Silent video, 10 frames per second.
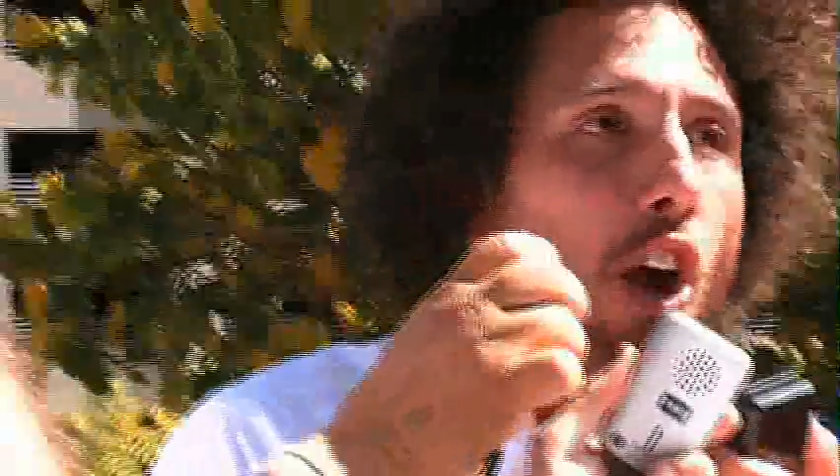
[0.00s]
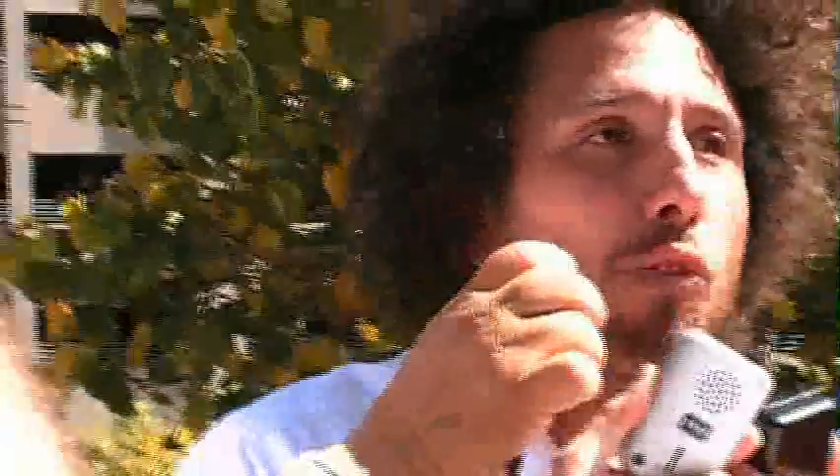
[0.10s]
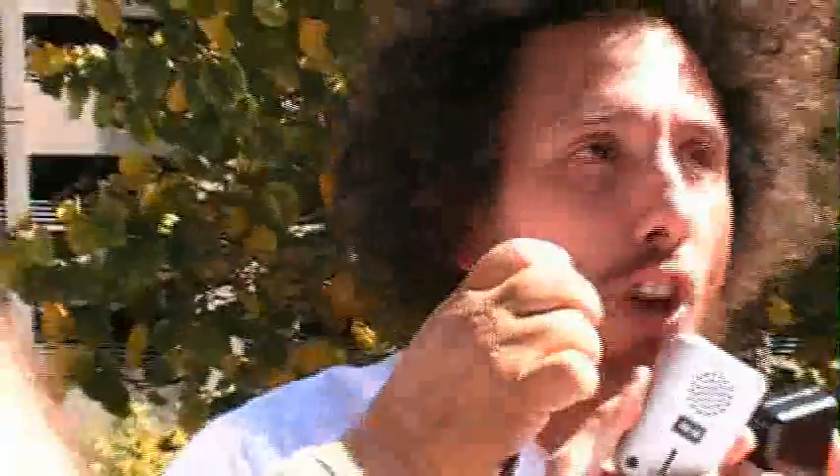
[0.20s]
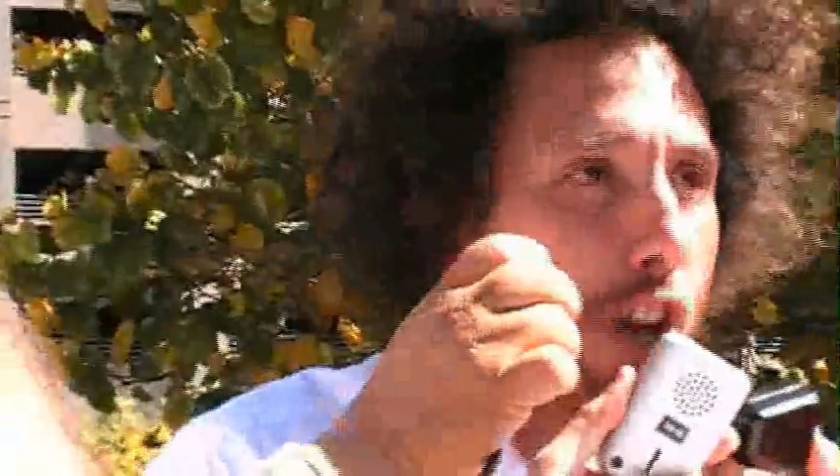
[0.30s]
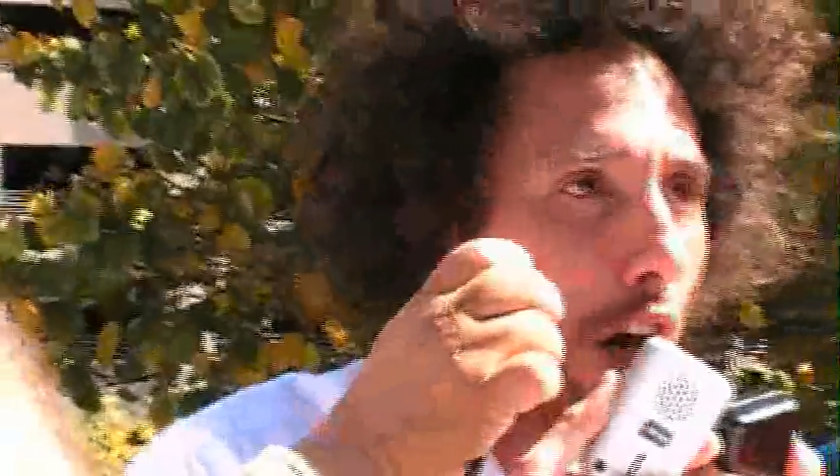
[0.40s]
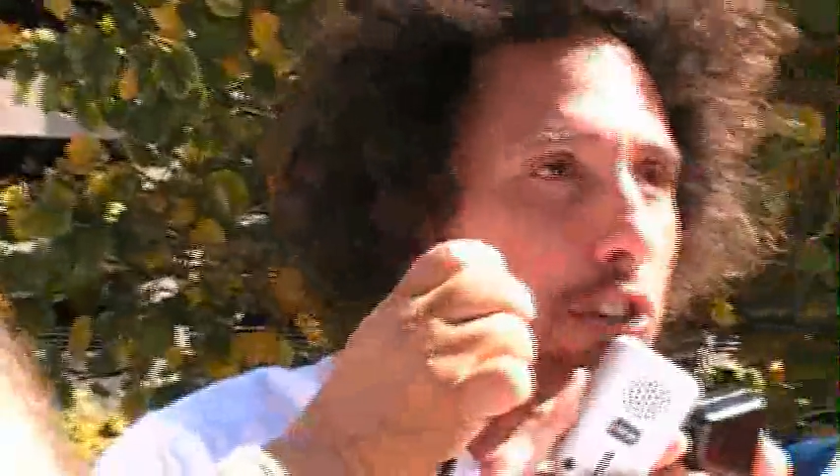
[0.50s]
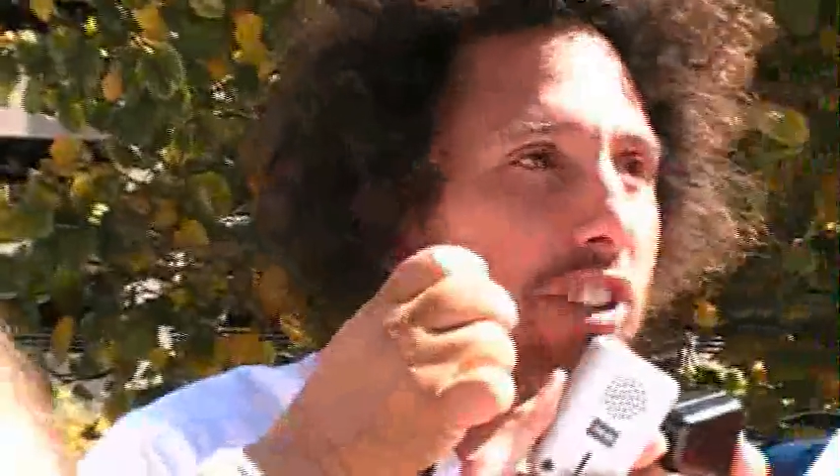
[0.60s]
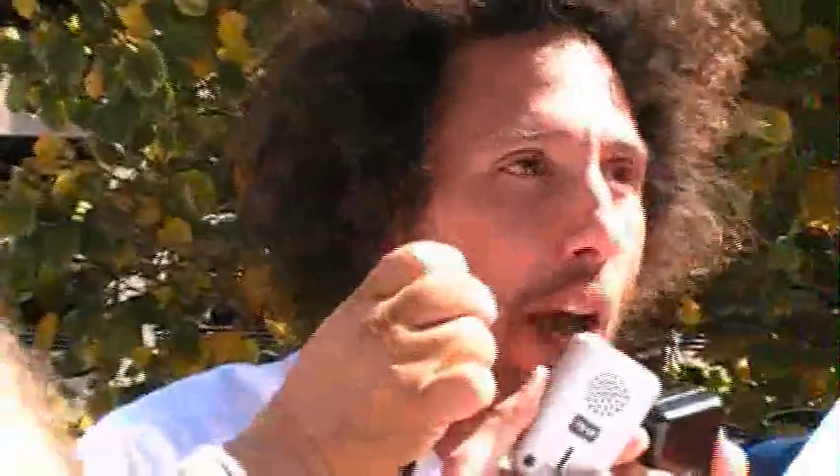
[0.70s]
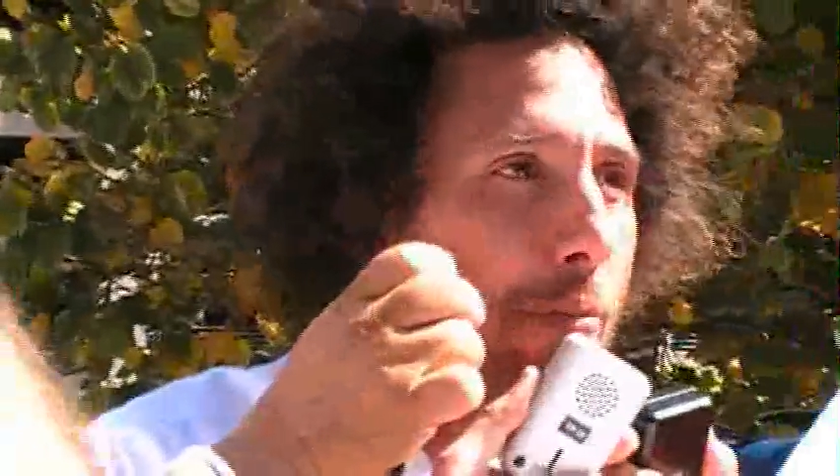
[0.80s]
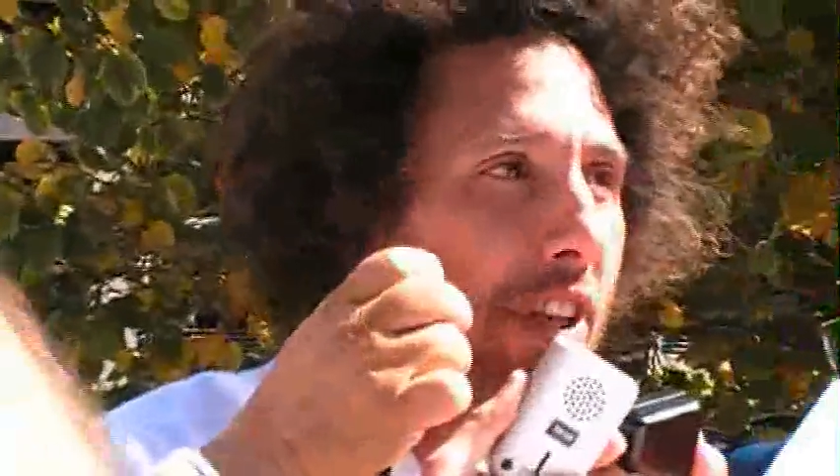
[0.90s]
for those
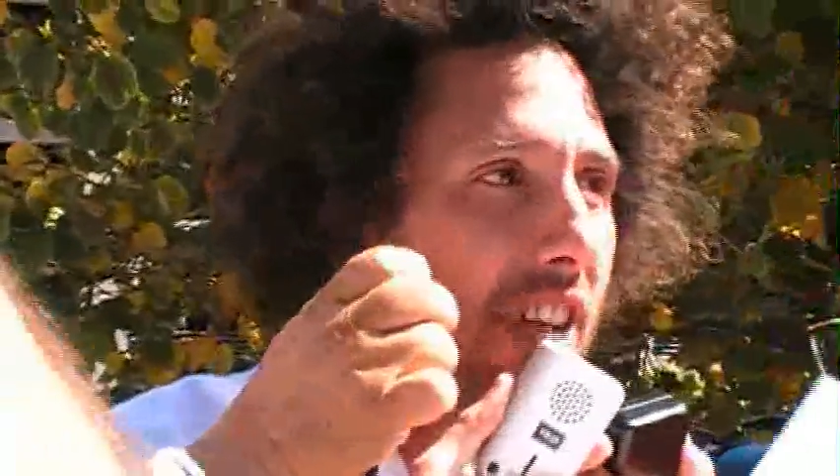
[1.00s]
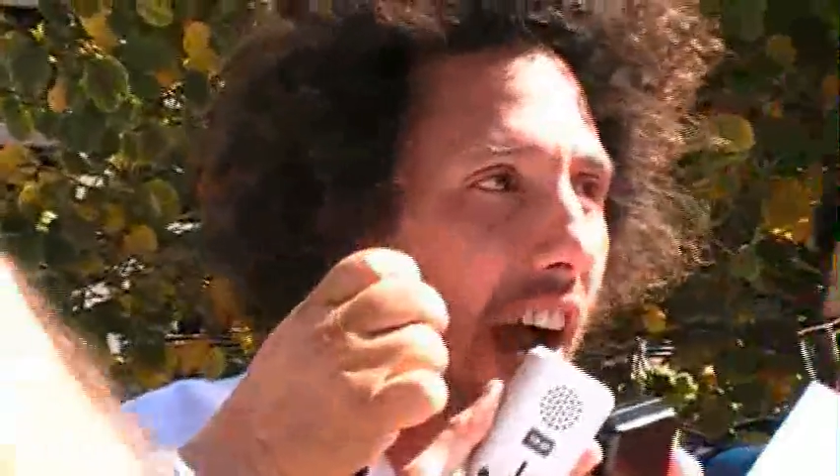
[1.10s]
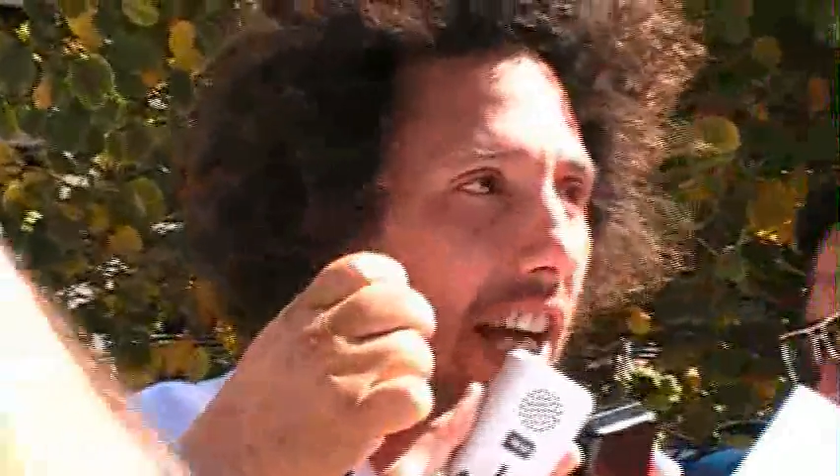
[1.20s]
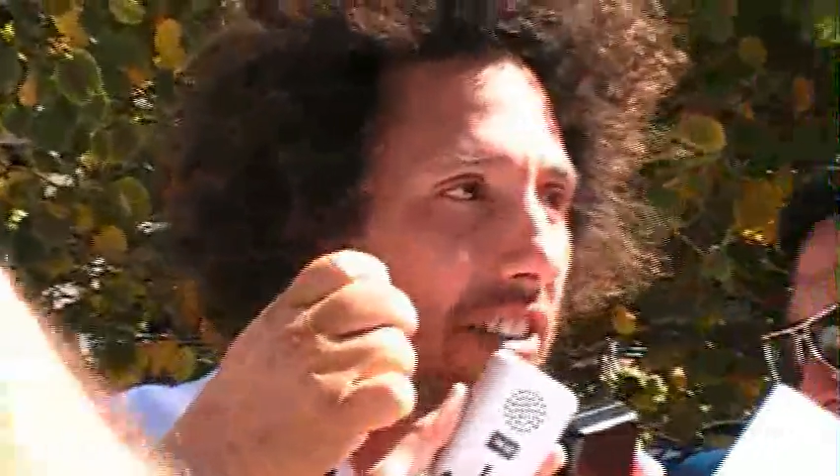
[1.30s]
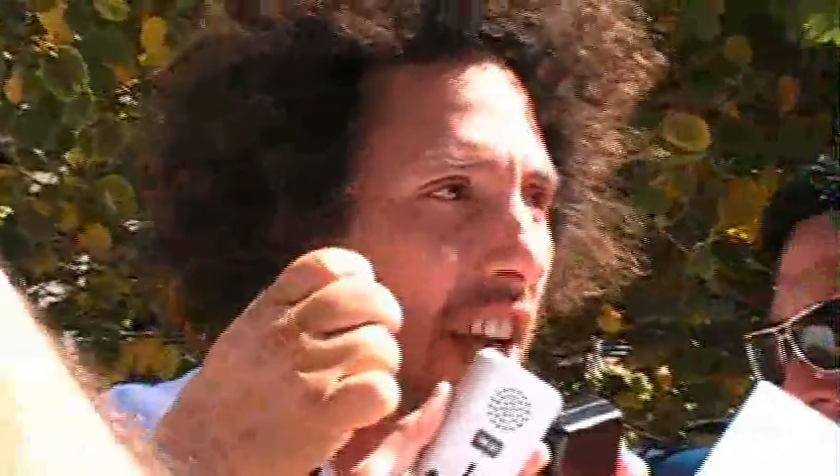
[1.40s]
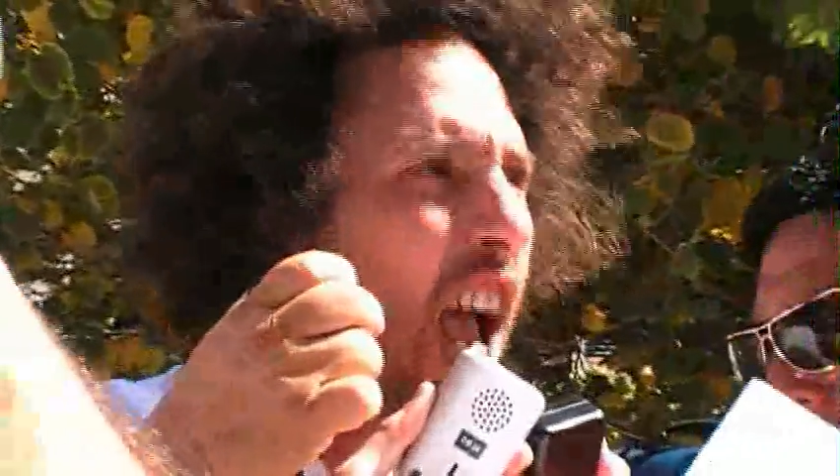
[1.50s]
deputized